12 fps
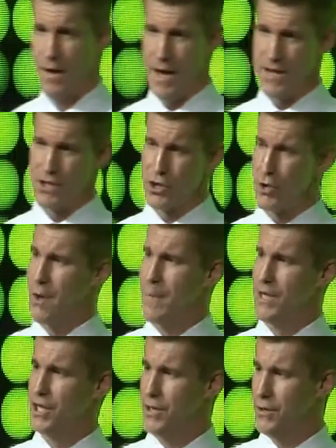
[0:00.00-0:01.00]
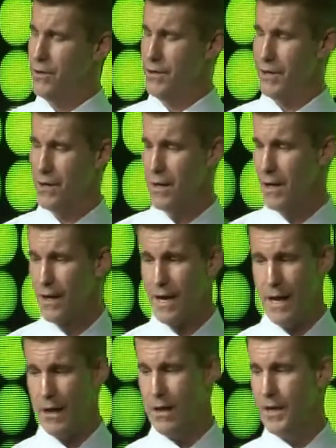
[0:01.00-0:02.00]
As Troy mentioned earlier,
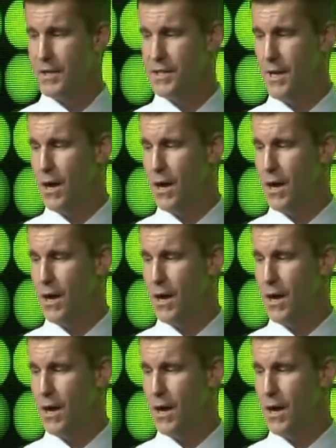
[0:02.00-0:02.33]
Kellogg is an